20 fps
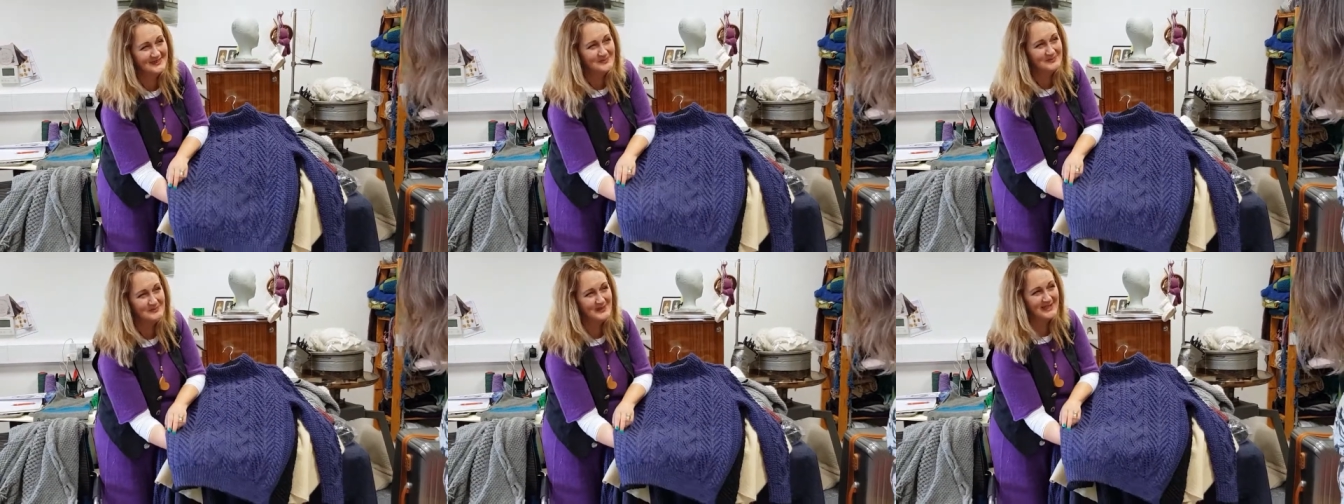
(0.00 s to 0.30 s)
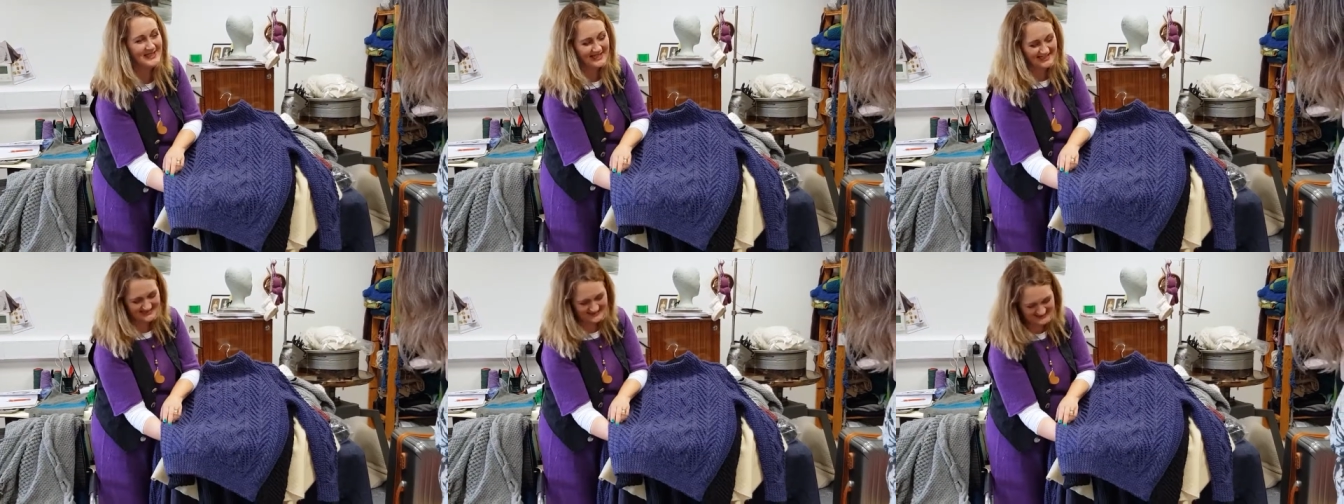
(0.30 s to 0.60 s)
would be
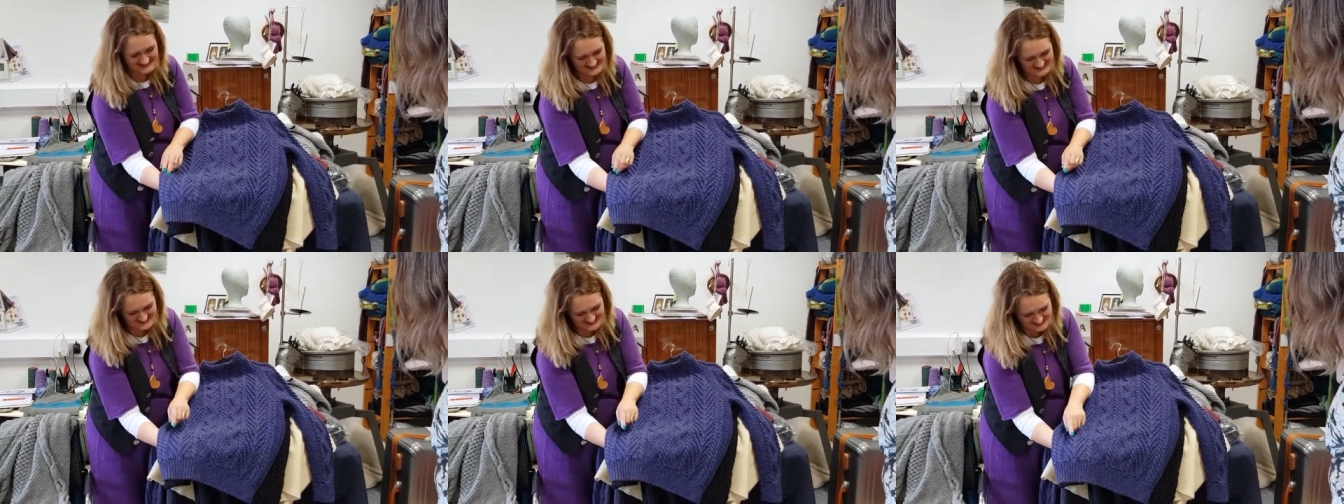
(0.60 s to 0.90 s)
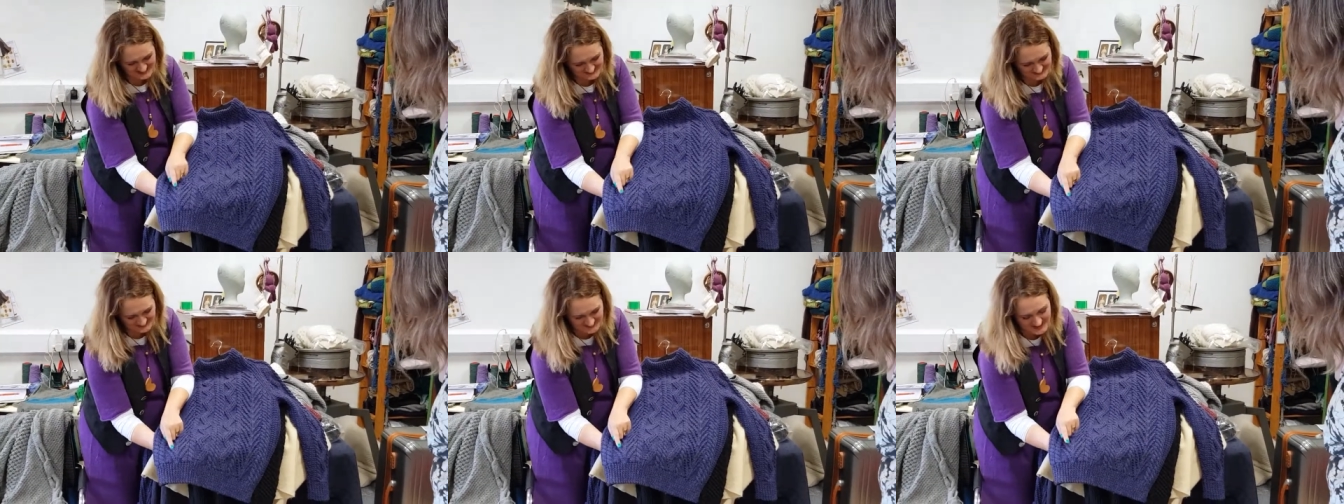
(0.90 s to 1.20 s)
getting into
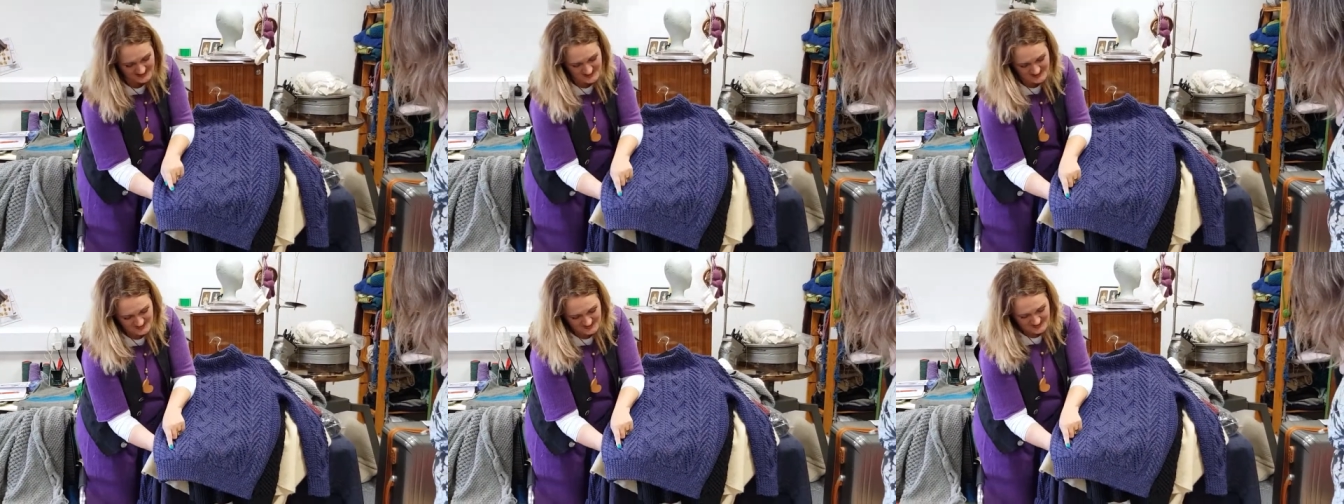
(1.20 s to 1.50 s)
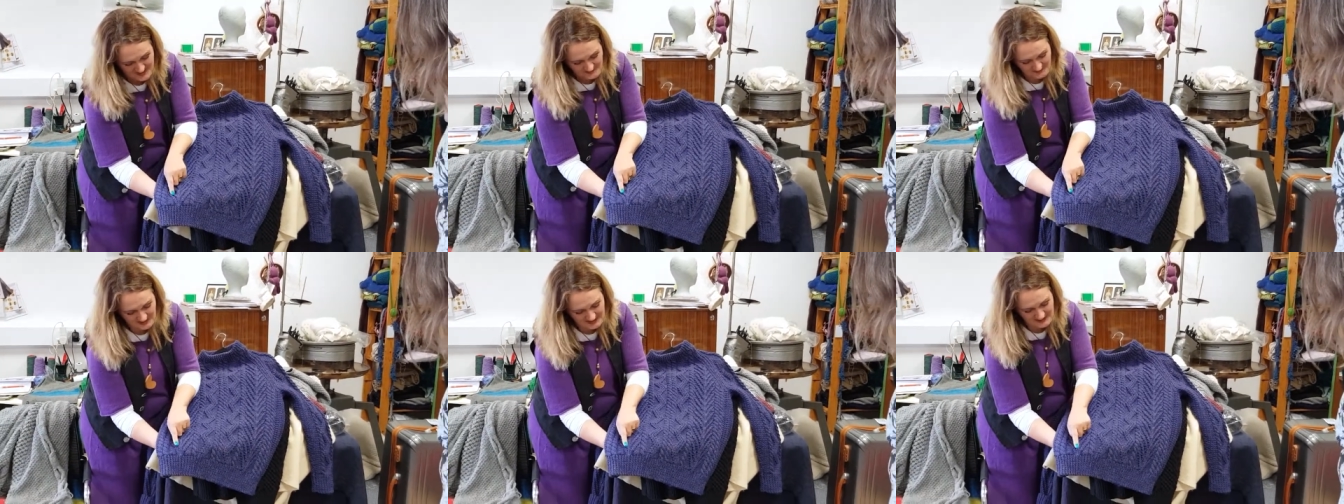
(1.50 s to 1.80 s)
trouble.
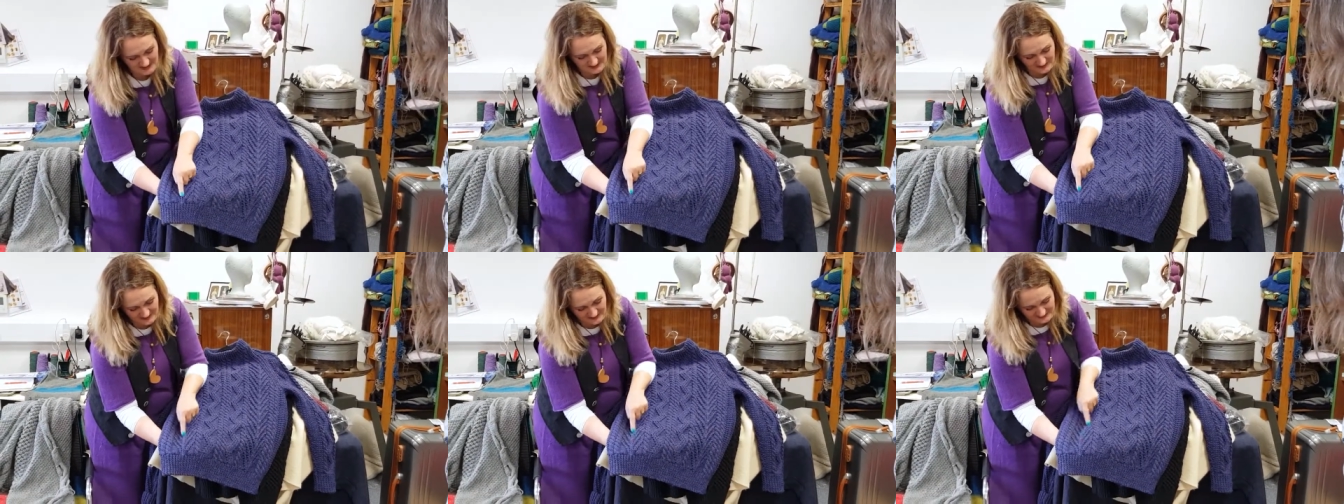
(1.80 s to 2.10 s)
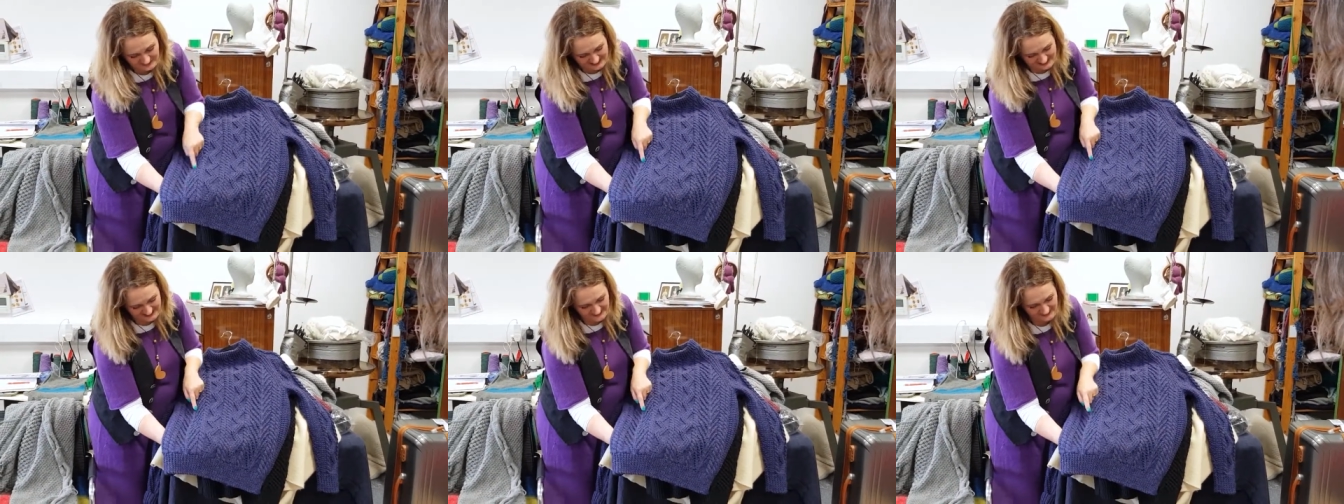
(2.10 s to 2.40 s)
But a
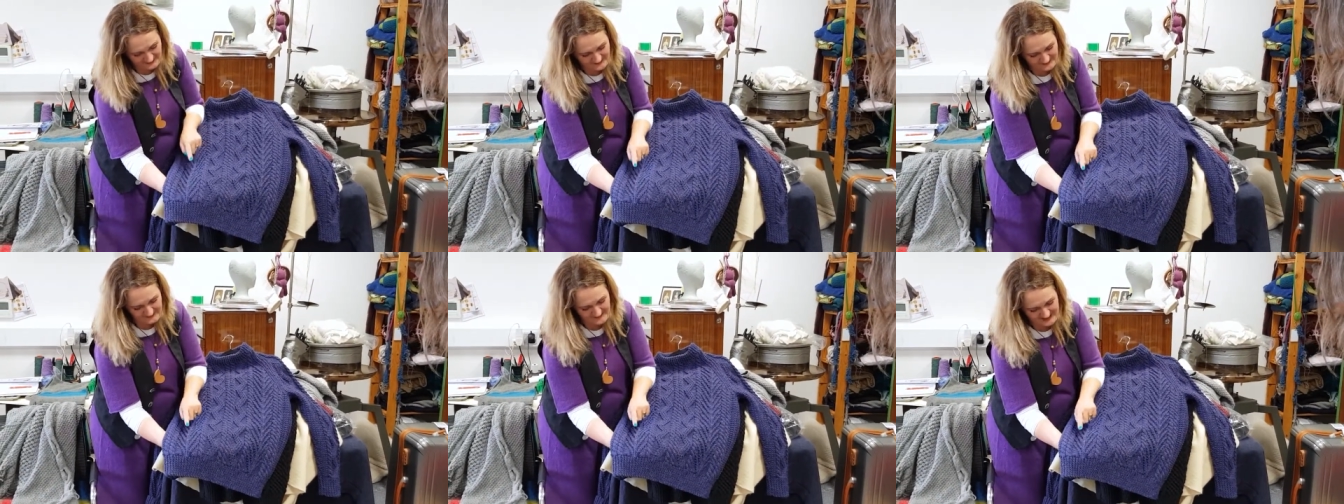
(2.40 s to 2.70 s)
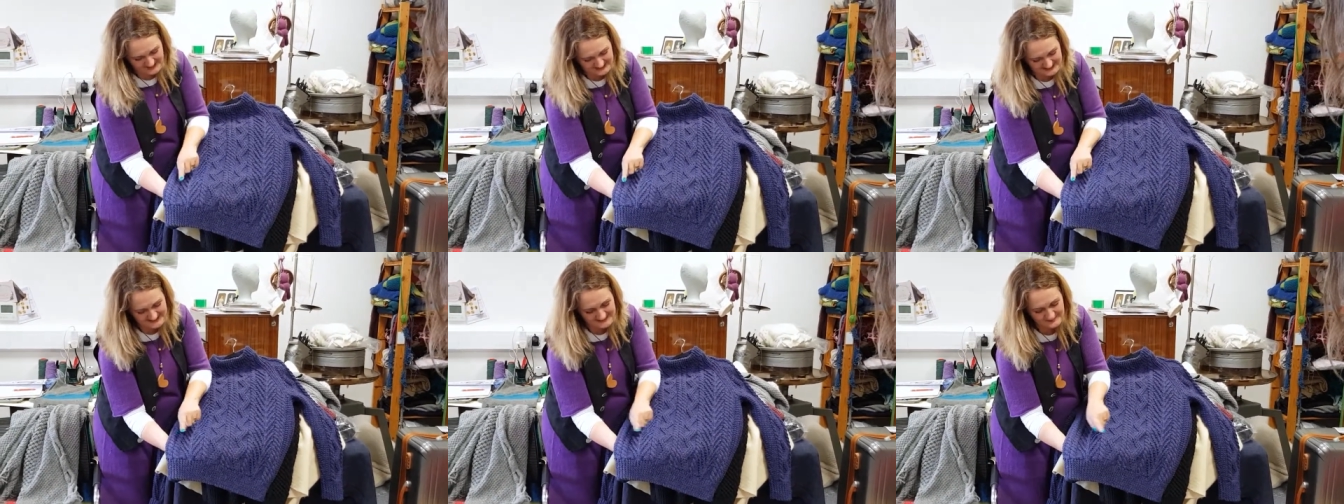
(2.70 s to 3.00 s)
long life and
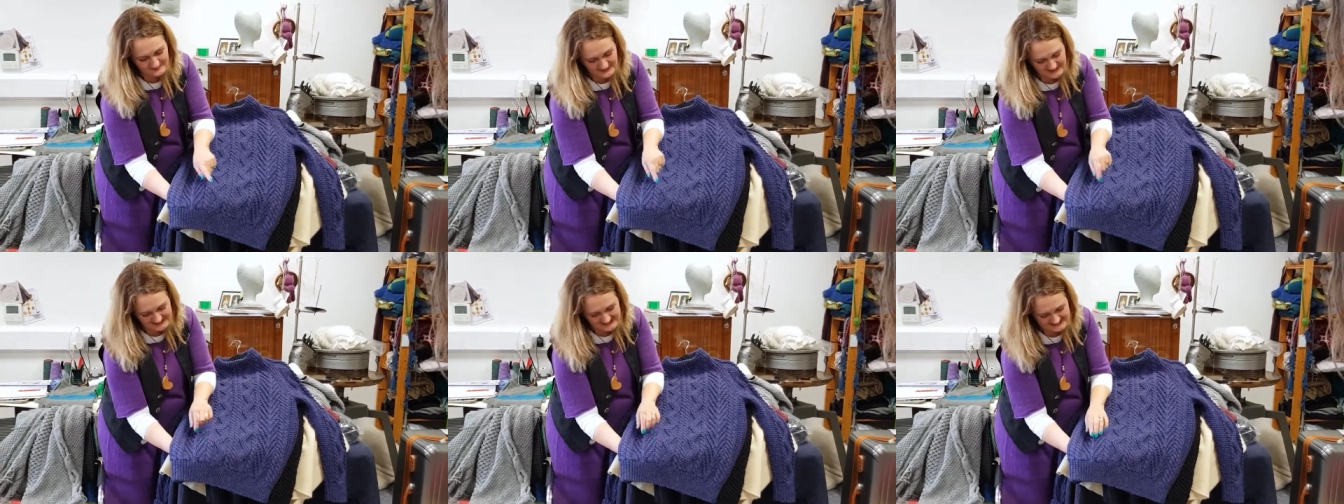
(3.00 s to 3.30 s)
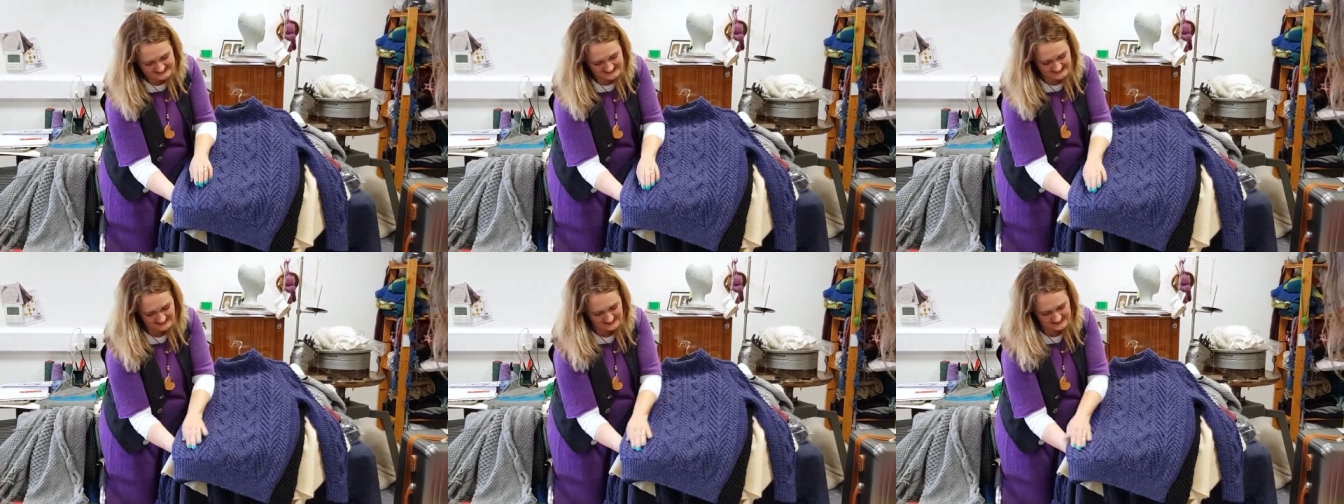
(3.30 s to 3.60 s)
many, many
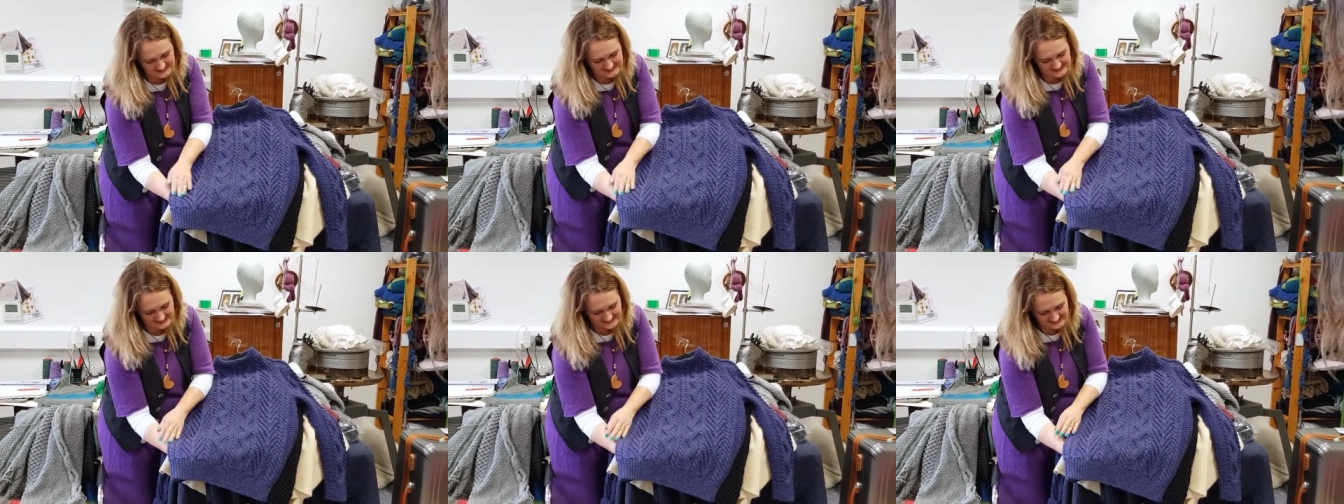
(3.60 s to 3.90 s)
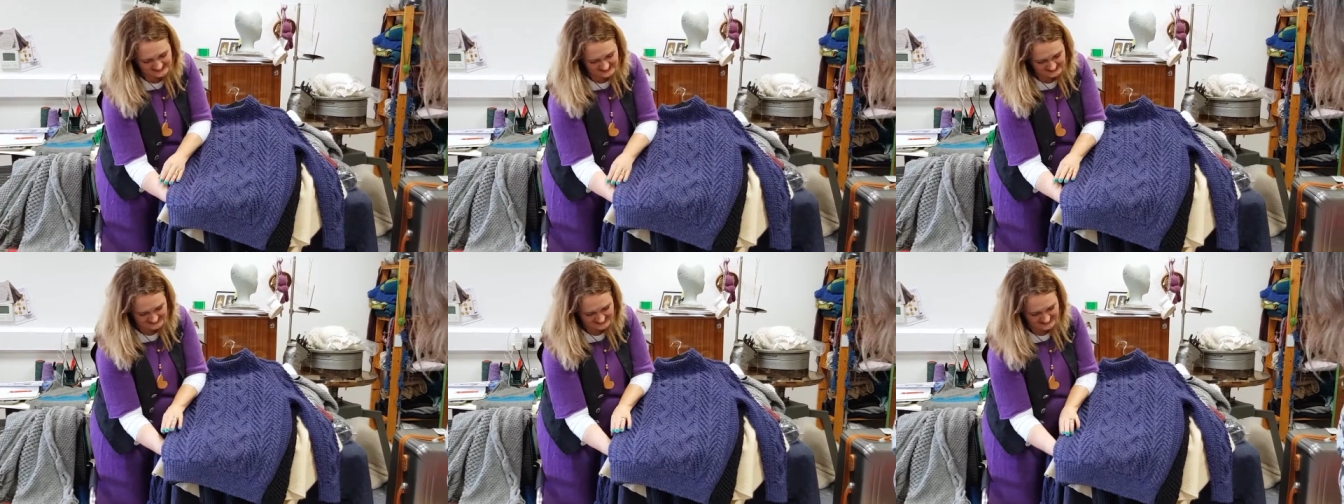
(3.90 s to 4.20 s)
sons
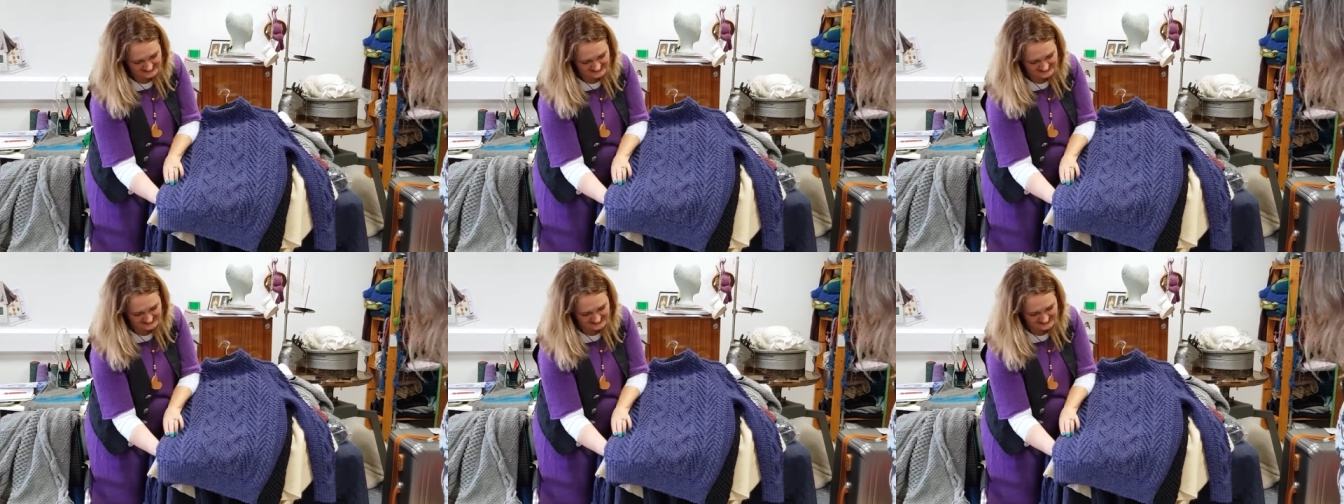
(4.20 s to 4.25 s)
are